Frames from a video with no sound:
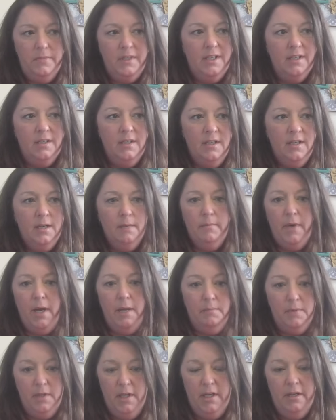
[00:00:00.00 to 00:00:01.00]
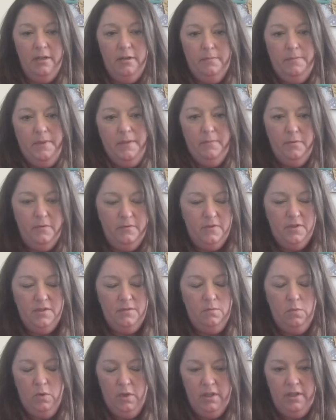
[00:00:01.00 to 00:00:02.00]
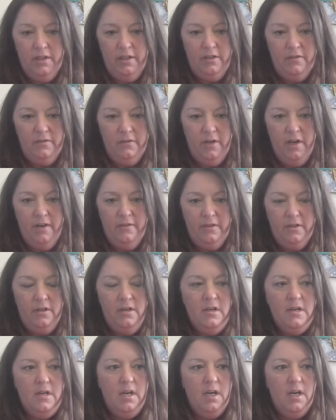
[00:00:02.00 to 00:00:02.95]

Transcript: be it by blood or people who just worked there forever.